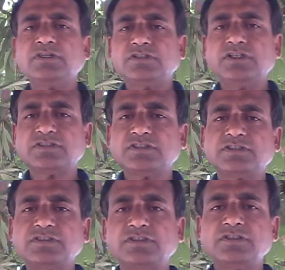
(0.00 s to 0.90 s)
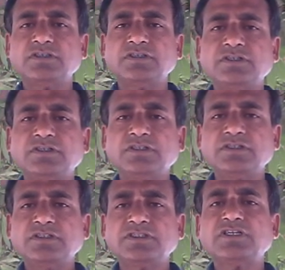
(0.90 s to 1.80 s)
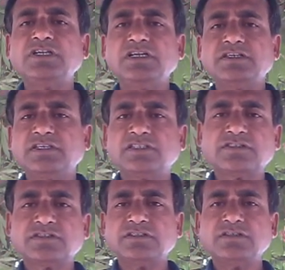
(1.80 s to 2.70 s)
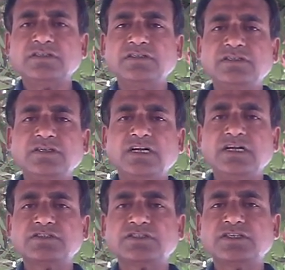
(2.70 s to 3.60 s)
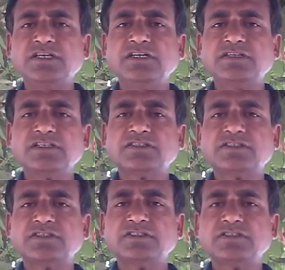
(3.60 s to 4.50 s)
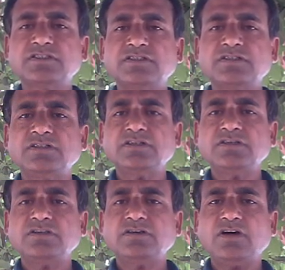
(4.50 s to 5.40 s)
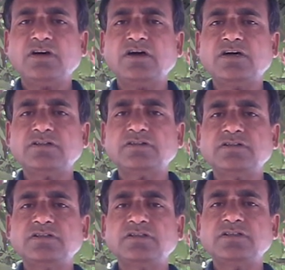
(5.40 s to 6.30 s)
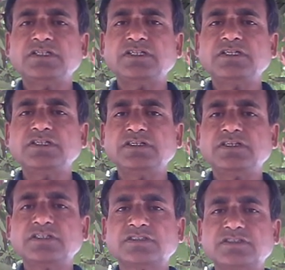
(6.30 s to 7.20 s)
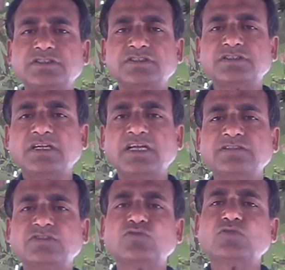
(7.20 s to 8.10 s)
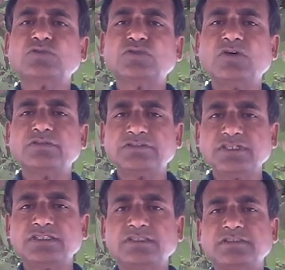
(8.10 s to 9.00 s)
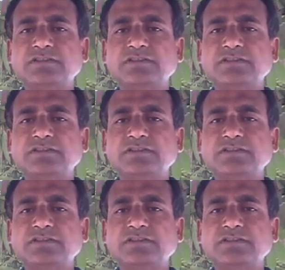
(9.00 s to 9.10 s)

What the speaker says: this steel industry, and steel industries are key industries as I told you already.